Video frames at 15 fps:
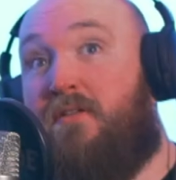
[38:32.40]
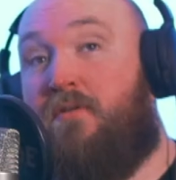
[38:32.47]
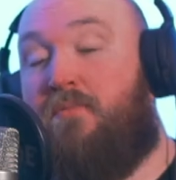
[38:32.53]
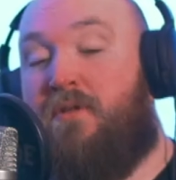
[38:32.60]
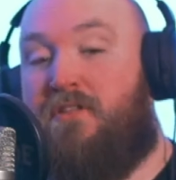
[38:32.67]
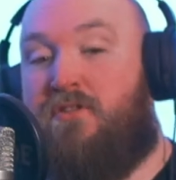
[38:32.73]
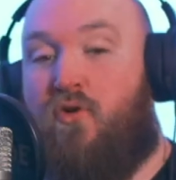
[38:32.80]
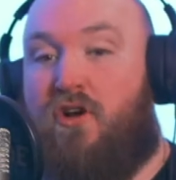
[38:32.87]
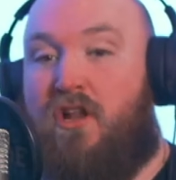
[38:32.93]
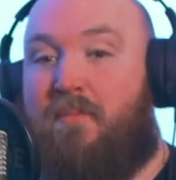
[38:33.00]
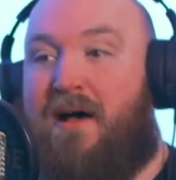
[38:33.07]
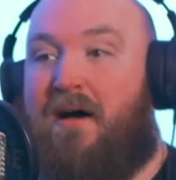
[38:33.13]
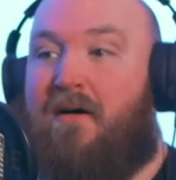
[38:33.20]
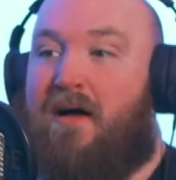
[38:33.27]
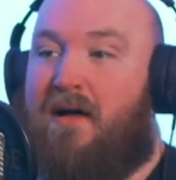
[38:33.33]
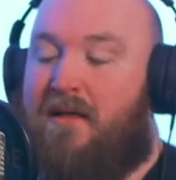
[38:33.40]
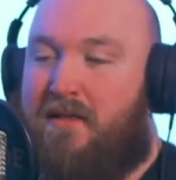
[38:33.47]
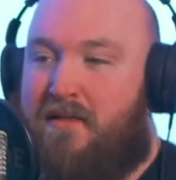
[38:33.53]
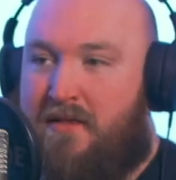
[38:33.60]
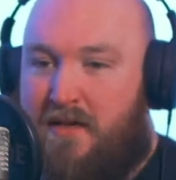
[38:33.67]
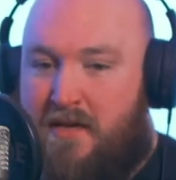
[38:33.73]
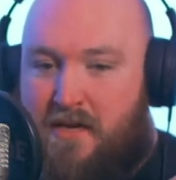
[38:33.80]
you'd be talking about
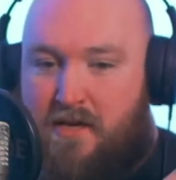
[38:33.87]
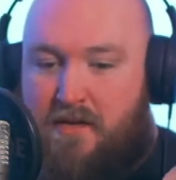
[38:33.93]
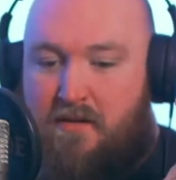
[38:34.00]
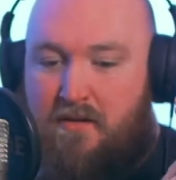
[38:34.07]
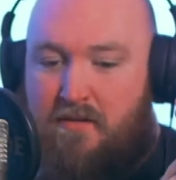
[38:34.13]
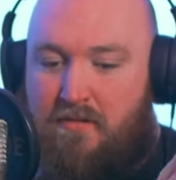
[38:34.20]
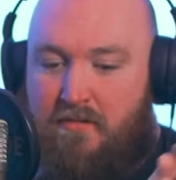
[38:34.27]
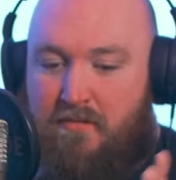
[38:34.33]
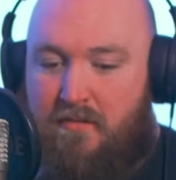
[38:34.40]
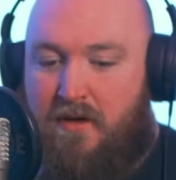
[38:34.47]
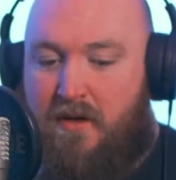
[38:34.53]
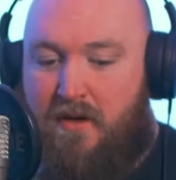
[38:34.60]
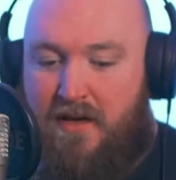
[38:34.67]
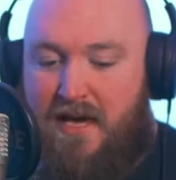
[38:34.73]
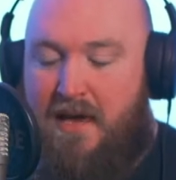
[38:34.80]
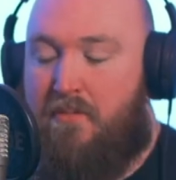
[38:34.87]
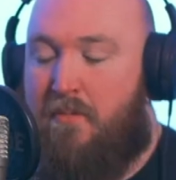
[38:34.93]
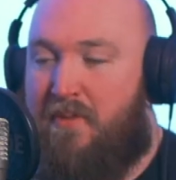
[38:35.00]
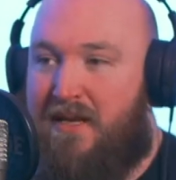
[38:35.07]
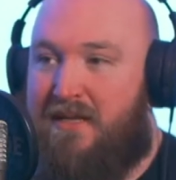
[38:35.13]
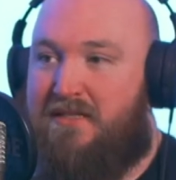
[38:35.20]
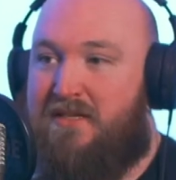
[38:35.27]
the uh,
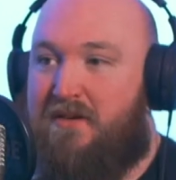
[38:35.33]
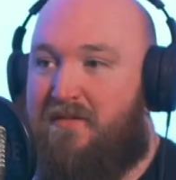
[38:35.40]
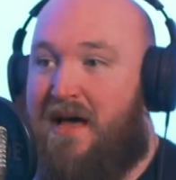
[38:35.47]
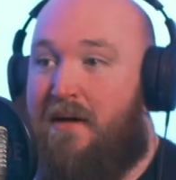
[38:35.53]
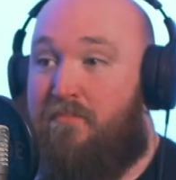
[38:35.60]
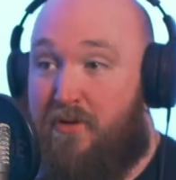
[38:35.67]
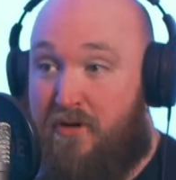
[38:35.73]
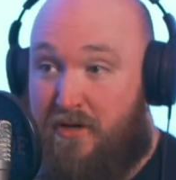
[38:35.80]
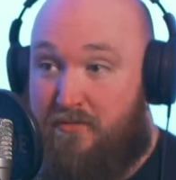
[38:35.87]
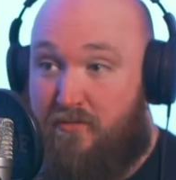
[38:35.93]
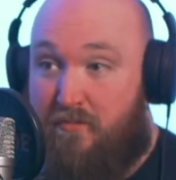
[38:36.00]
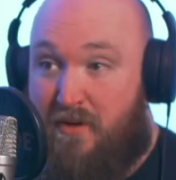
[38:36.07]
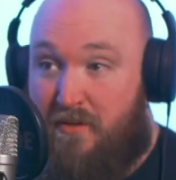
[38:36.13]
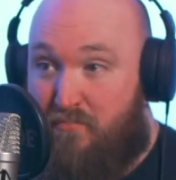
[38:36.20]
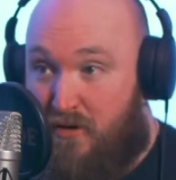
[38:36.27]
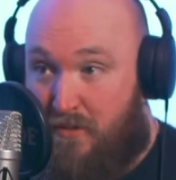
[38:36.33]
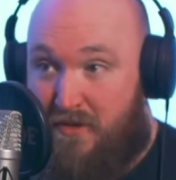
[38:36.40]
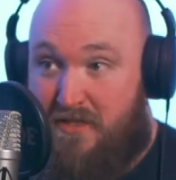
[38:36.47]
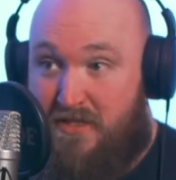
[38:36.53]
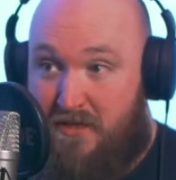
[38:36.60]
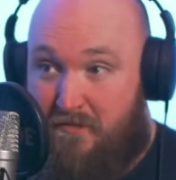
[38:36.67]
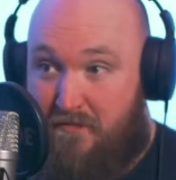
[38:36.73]
capability of that bird would be
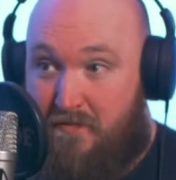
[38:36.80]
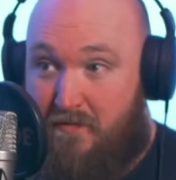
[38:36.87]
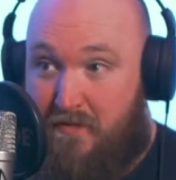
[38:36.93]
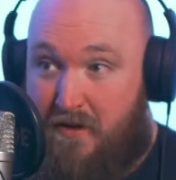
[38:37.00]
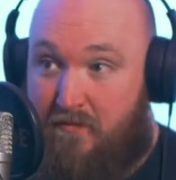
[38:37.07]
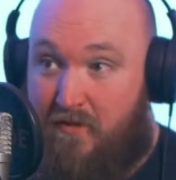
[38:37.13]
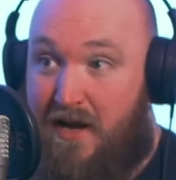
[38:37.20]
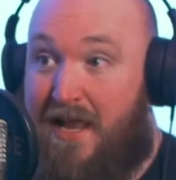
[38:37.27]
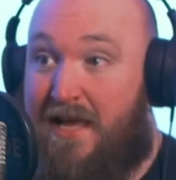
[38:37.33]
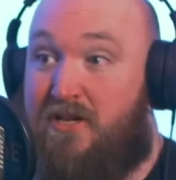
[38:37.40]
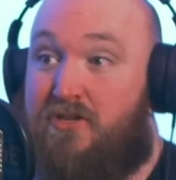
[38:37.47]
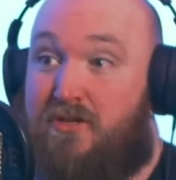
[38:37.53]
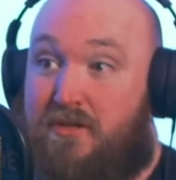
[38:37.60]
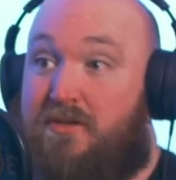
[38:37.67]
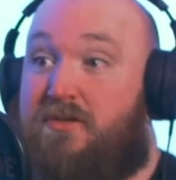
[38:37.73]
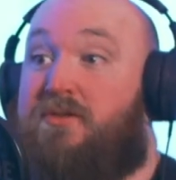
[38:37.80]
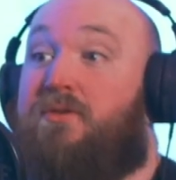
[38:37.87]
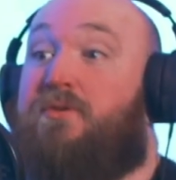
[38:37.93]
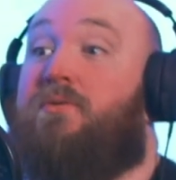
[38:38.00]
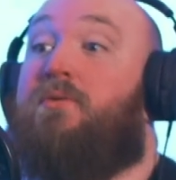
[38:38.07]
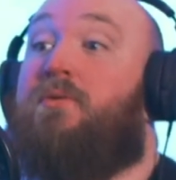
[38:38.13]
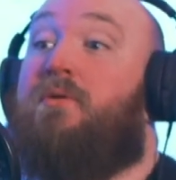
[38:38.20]
primitive in yeah. relation
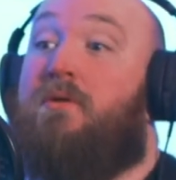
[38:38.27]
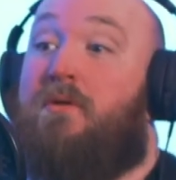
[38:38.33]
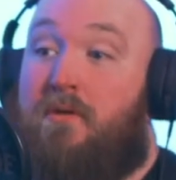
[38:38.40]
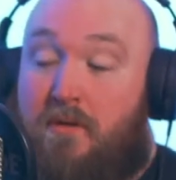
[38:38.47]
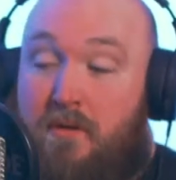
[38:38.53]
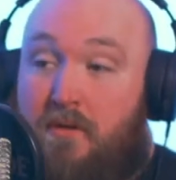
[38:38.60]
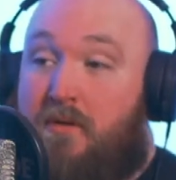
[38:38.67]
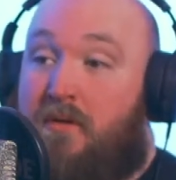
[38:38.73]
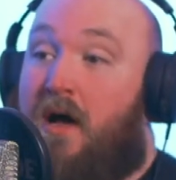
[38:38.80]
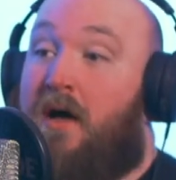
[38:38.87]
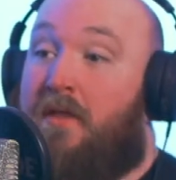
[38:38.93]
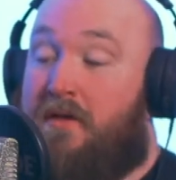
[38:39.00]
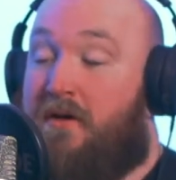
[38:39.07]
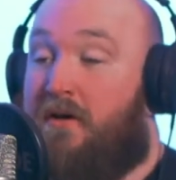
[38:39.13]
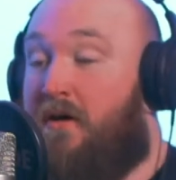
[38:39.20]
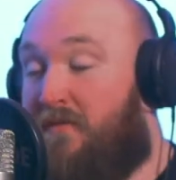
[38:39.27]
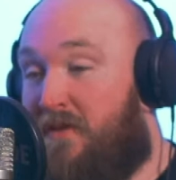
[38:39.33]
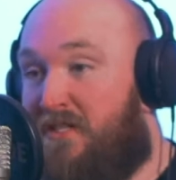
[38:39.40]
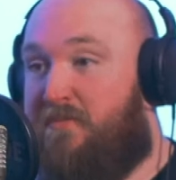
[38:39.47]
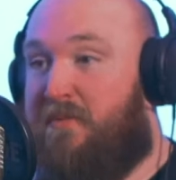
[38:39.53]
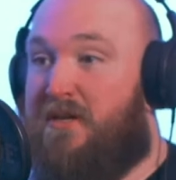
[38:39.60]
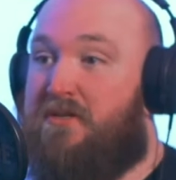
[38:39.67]
to other of
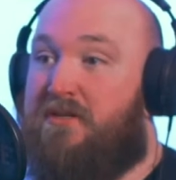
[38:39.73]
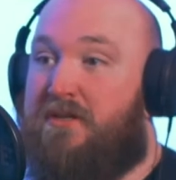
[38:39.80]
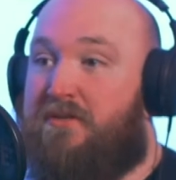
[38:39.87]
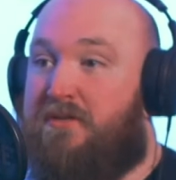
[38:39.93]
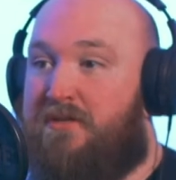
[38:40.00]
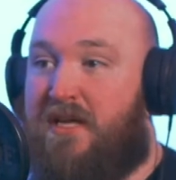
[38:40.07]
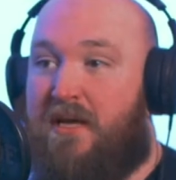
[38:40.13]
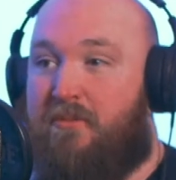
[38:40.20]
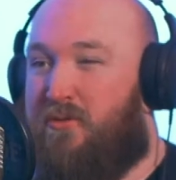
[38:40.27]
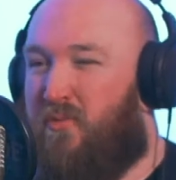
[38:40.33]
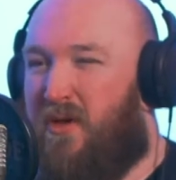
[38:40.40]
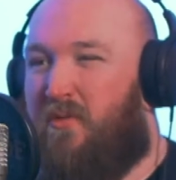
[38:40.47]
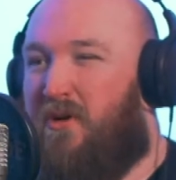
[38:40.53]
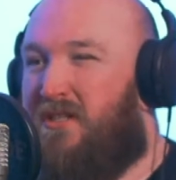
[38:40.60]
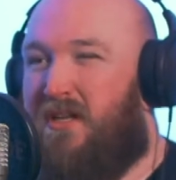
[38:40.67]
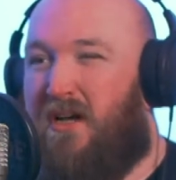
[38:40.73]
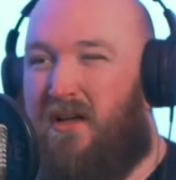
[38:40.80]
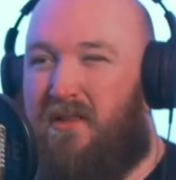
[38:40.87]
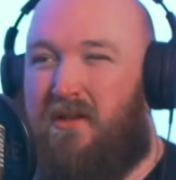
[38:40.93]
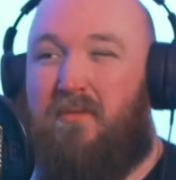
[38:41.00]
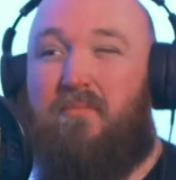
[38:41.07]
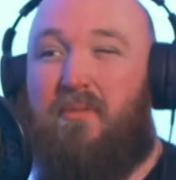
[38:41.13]
its species, the same as we were to
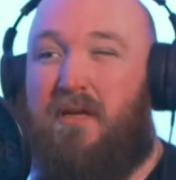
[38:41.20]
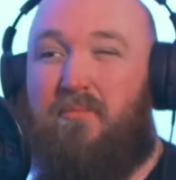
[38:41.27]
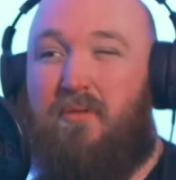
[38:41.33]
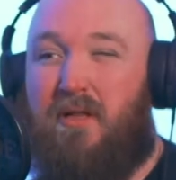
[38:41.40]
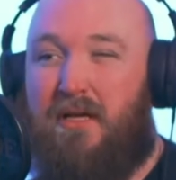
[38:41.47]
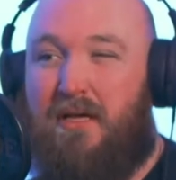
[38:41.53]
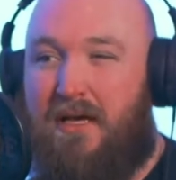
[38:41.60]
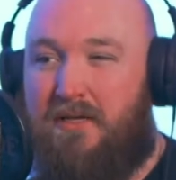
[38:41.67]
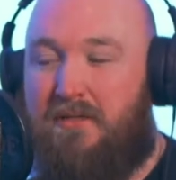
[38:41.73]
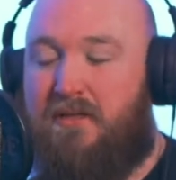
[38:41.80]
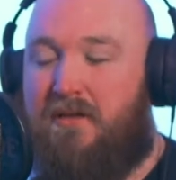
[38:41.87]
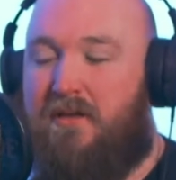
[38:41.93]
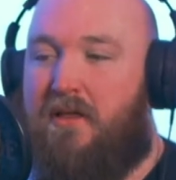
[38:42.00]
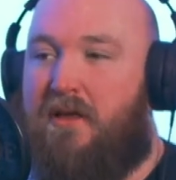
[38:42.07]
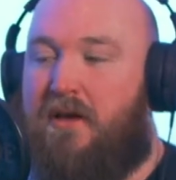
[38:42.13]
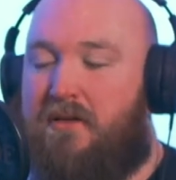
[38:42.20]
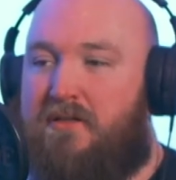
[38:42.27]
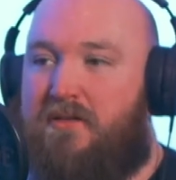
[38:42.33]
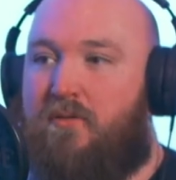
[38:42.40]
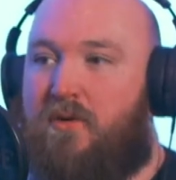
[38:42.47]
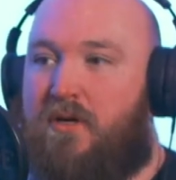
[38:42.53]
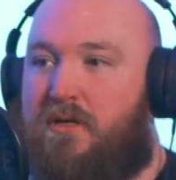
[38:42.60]
other people, I guess. I yeah. think it
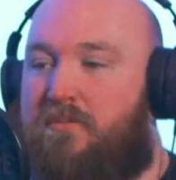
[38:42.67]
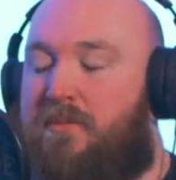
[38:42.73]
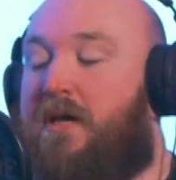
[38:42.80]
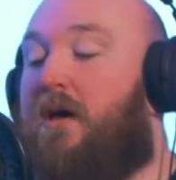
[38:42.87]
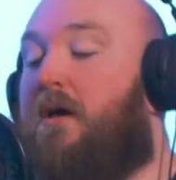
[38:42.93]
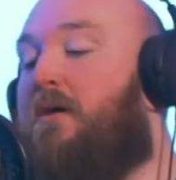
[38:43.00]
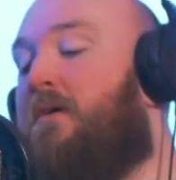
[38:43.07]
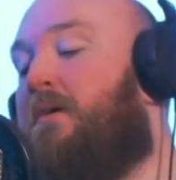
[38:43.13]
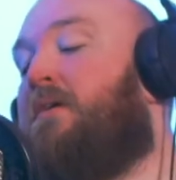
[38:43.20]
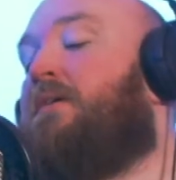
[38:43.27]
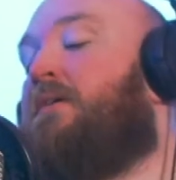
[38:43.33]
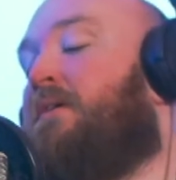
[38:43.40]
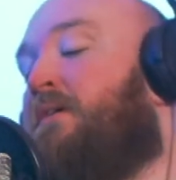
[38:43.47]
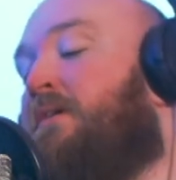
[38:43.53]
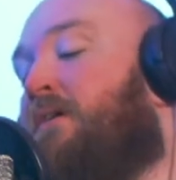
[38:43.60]
still works. But yeah. yeah, yeah.